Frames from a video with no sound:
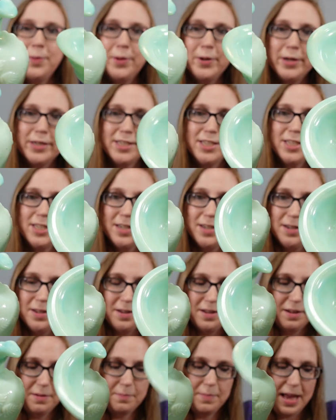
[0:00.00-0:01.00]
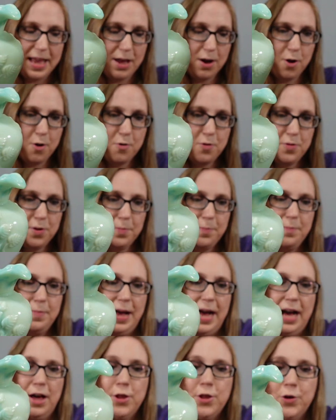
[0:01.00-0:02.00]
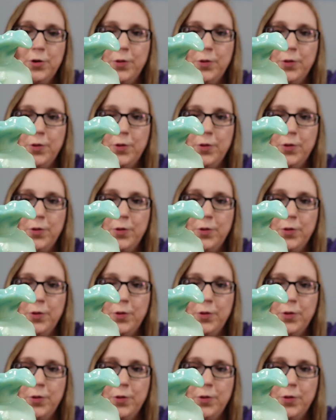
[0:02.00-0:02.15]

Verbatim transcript: put my own bath